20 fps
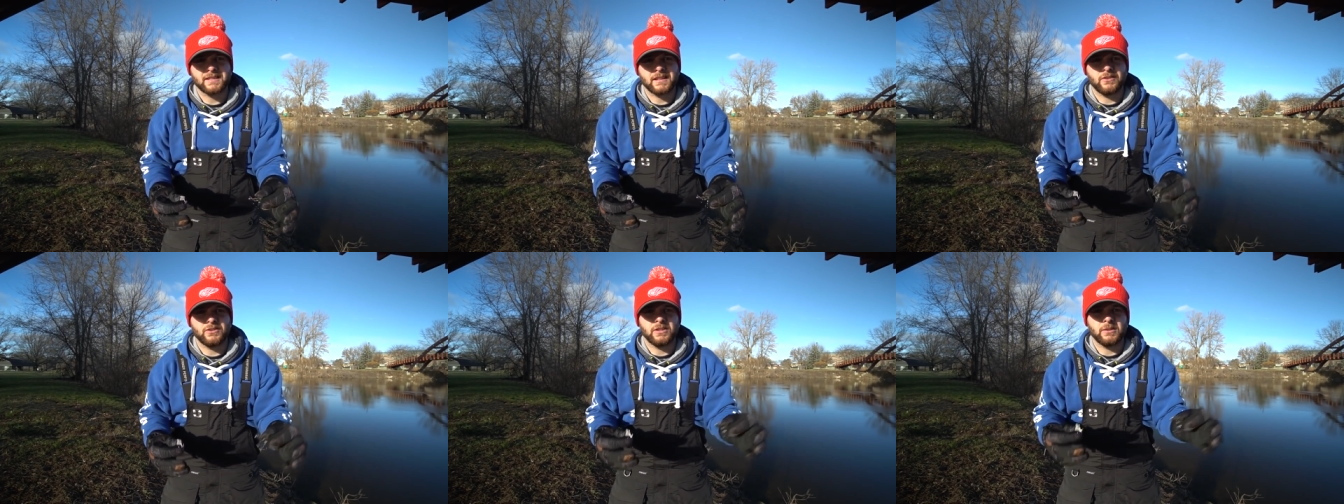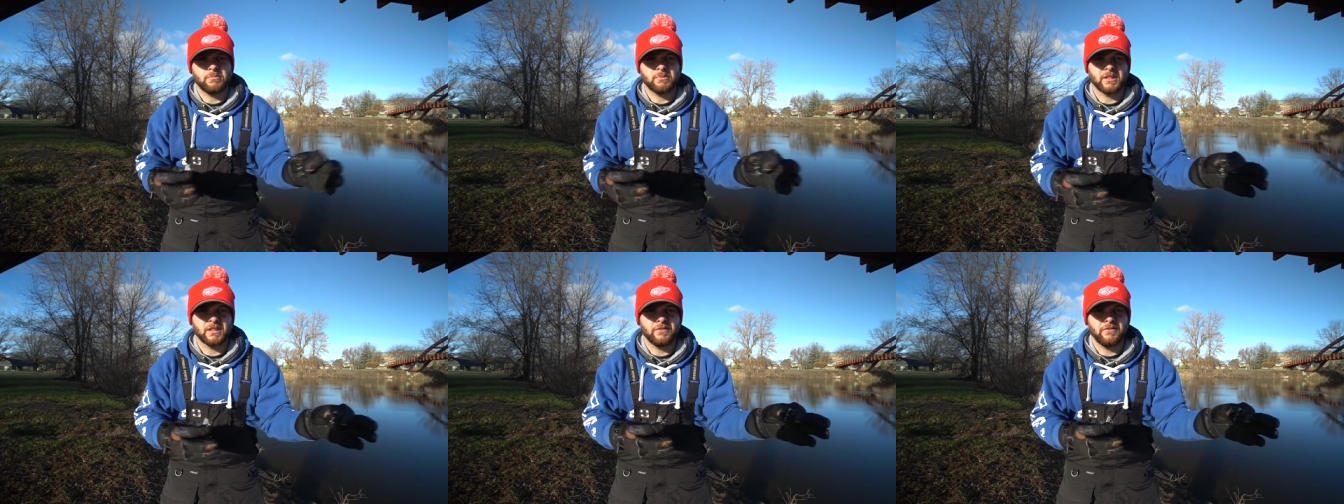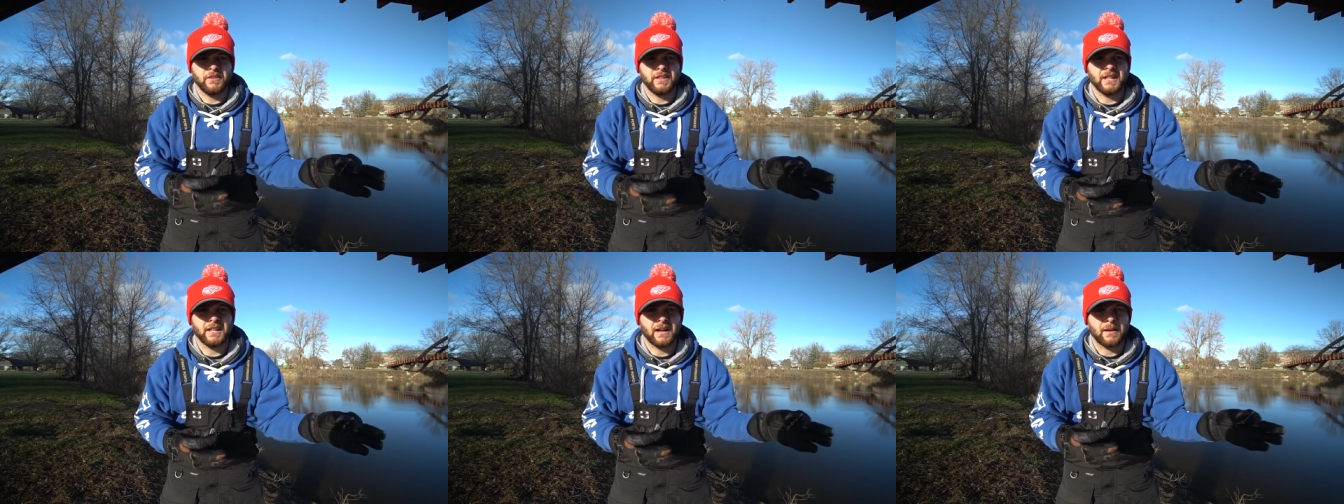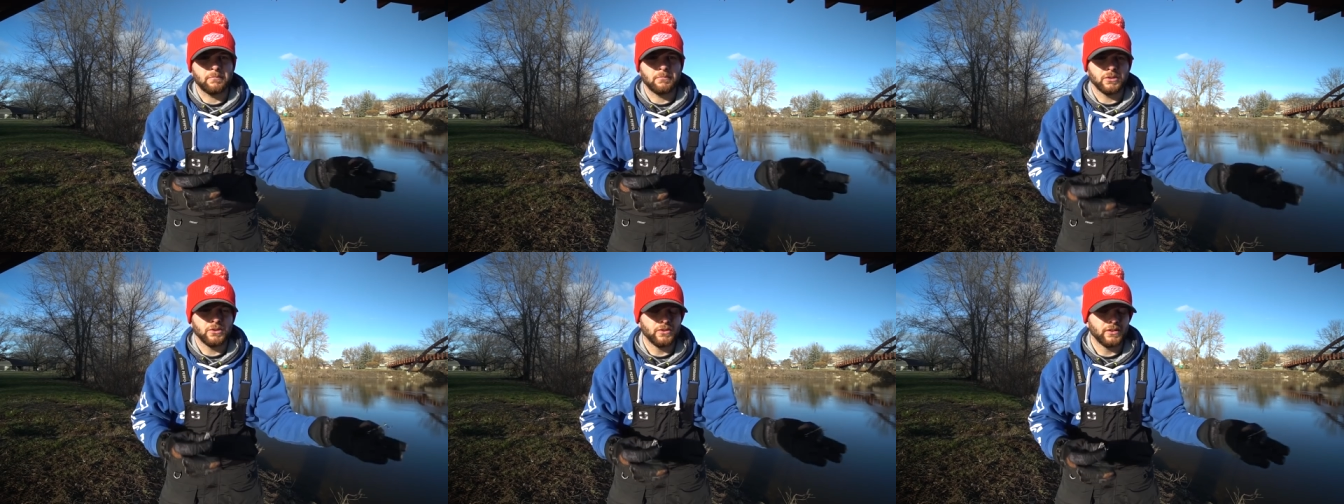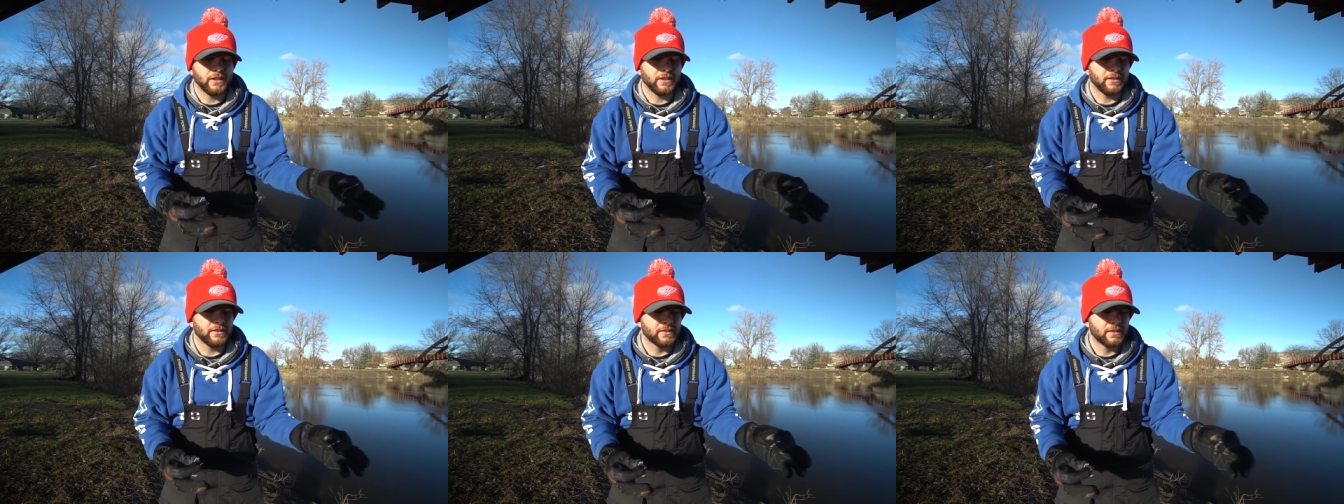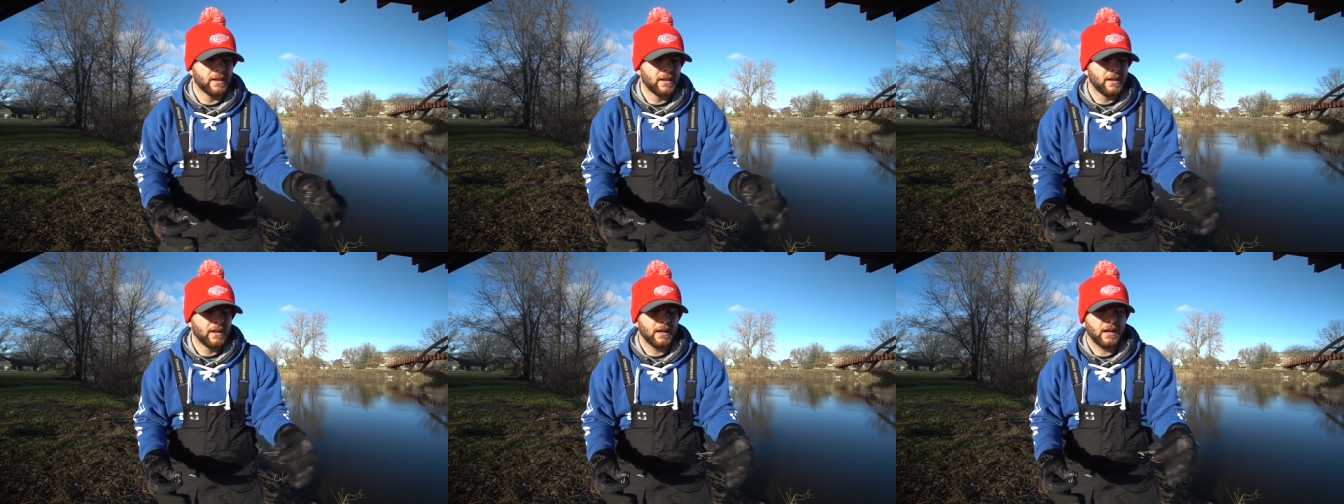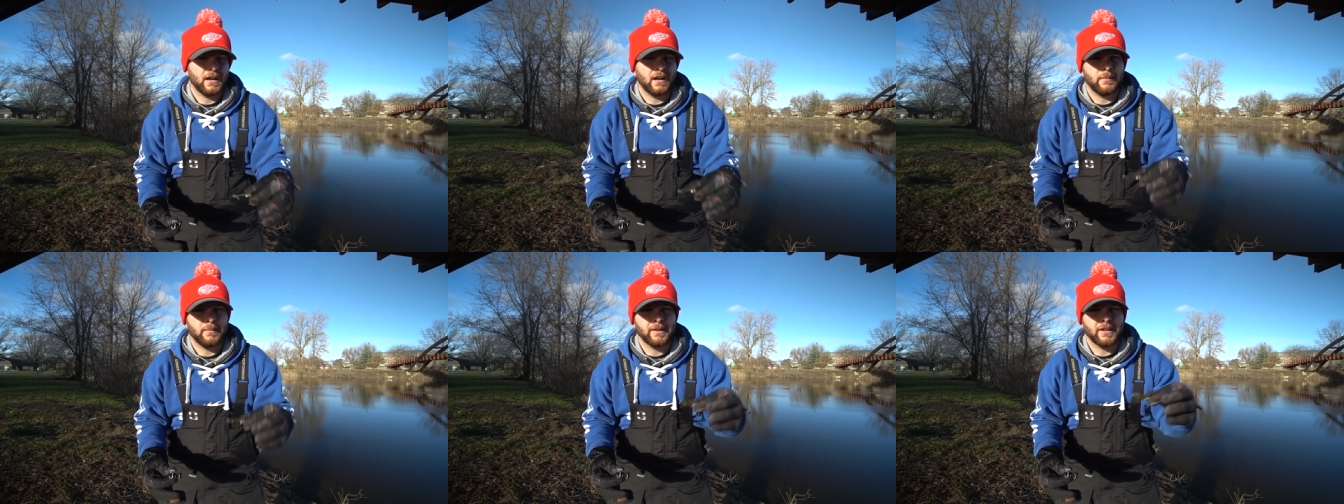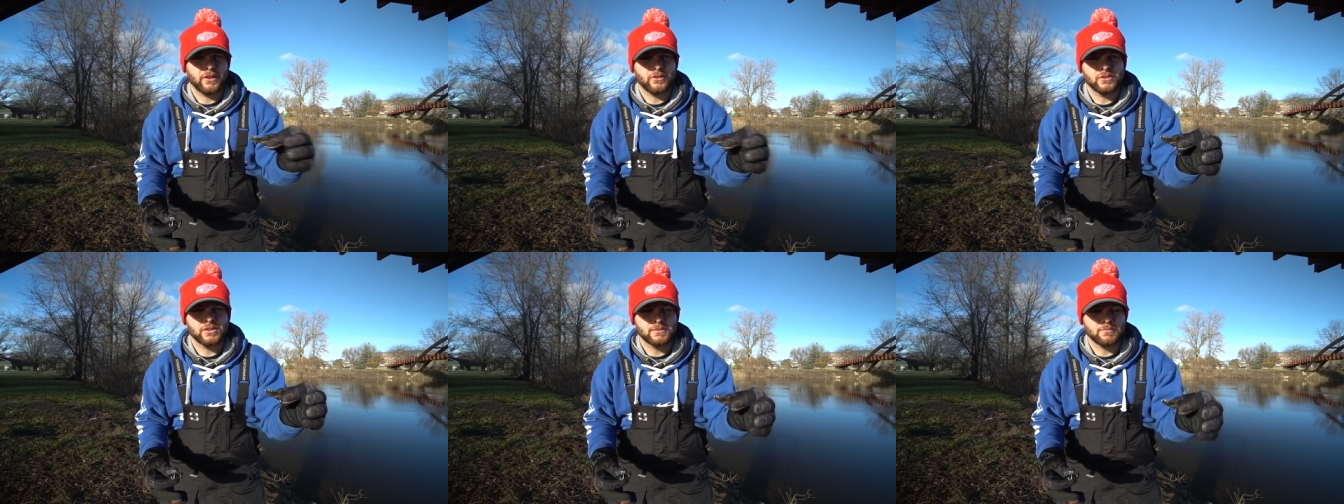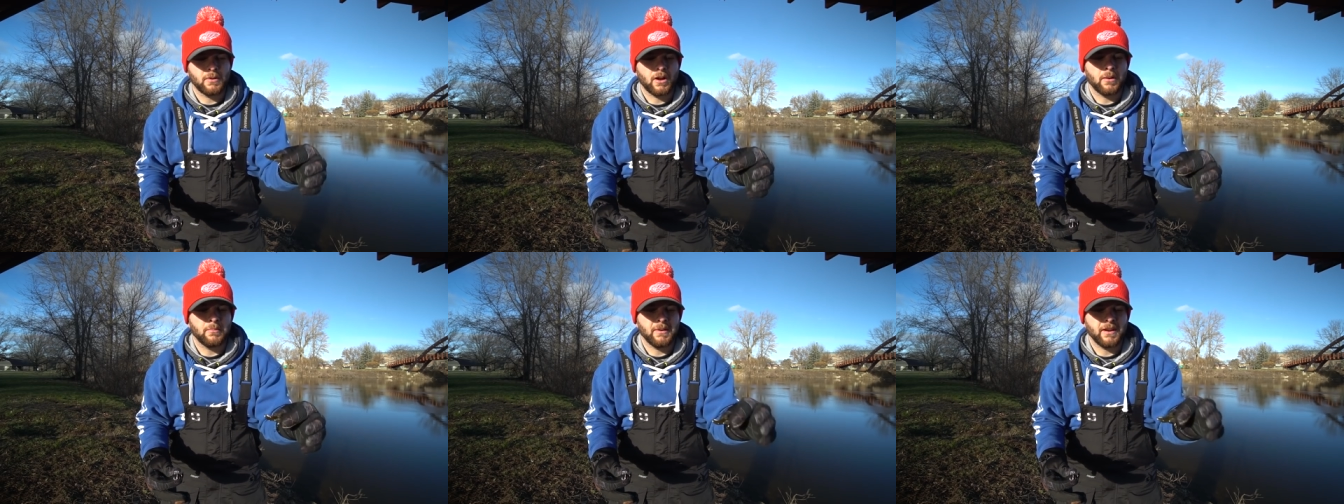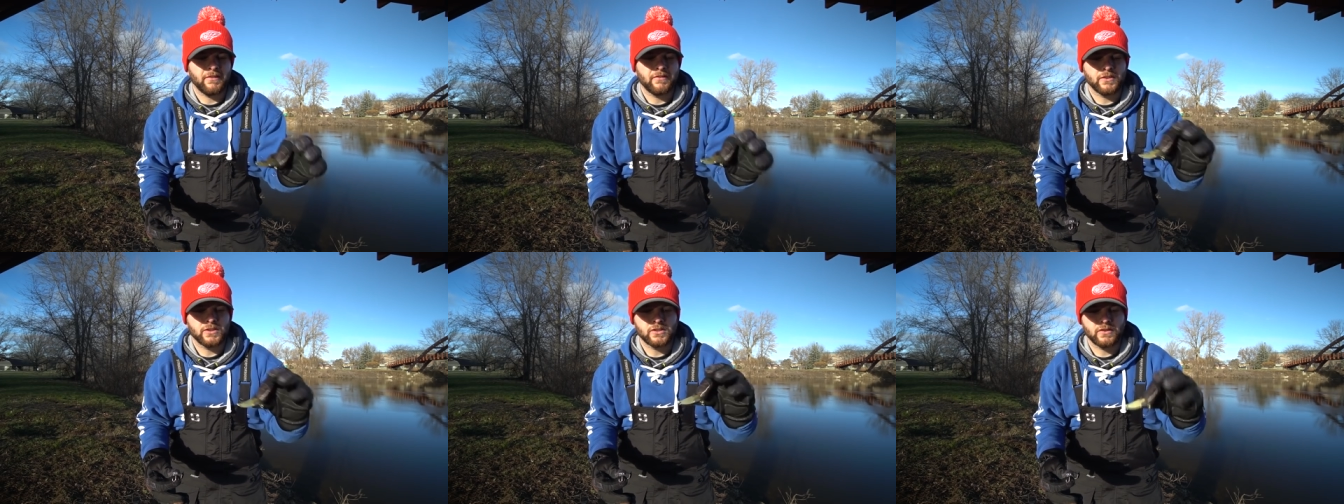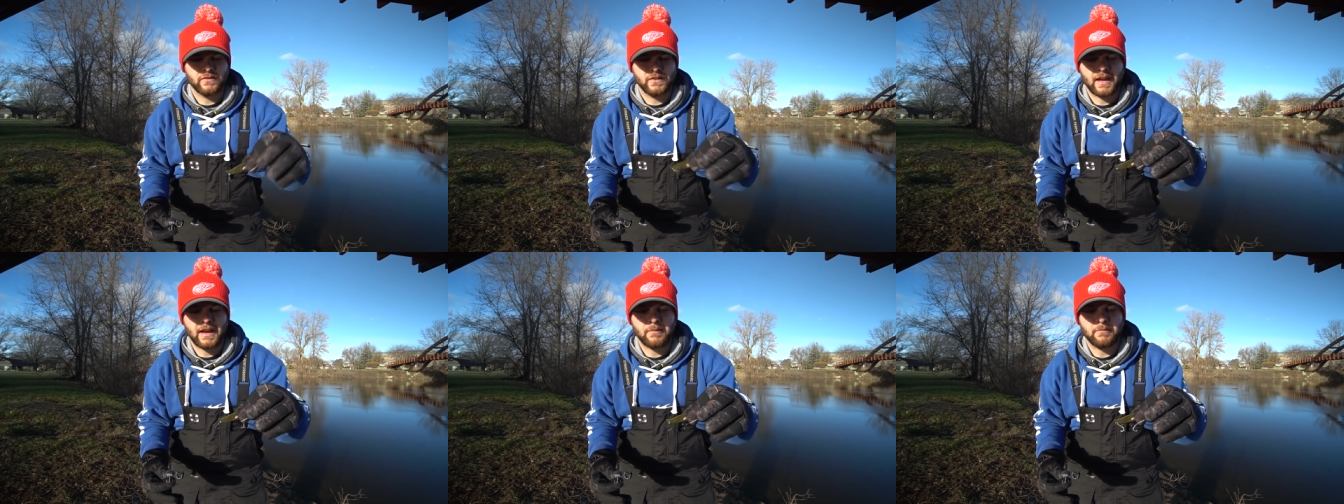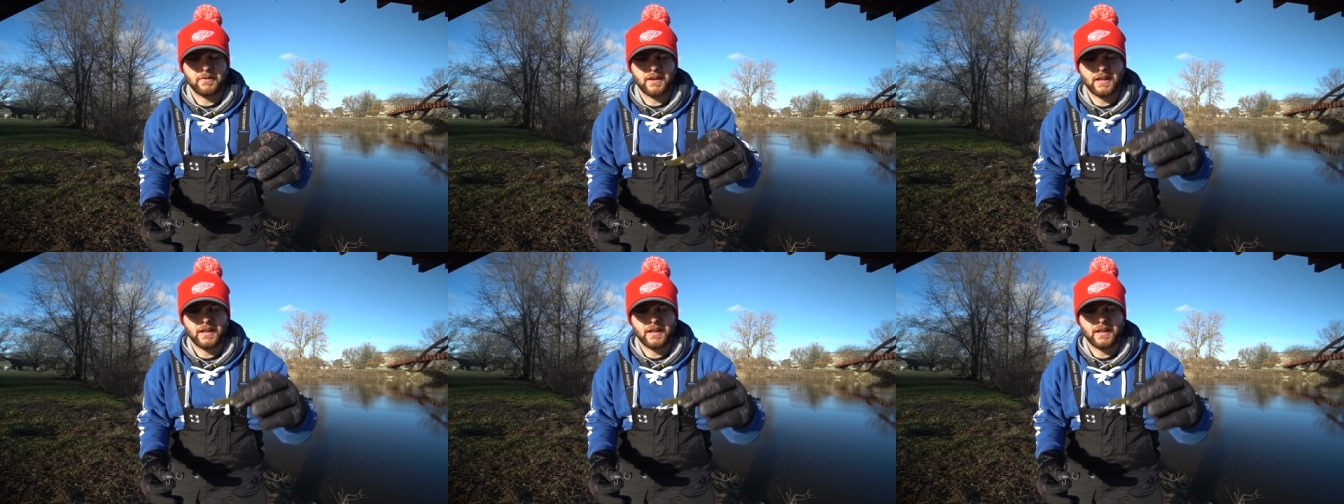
that are typically feeding on bluegills um, and other small bait fish of that